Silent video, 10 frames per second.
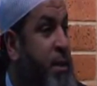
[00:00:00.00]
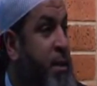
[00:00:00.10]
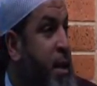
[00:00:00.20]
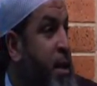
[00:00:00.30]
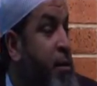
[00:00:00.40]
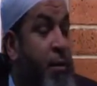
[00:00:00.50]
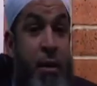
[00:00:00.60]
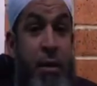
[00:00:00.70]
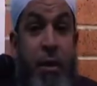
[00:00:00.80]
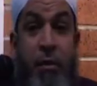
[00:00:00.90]

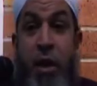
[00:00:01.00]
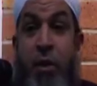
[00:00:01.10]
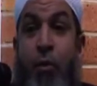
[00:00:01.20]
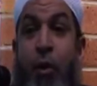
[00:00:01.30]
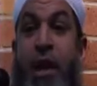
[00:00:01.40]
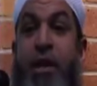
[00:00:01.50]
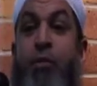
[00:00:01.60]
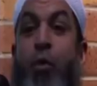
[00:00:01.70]
That's why the Quran is